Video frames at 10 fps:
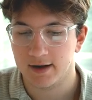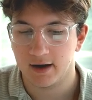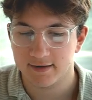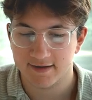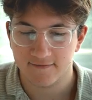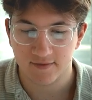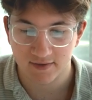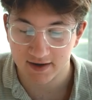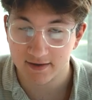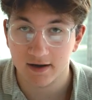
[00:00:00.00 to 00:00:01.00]
content from
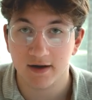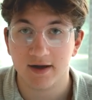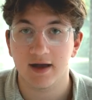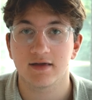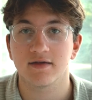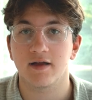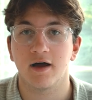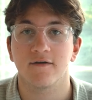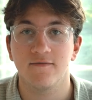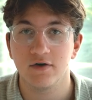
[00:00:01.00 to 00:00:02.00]
TikTok and stock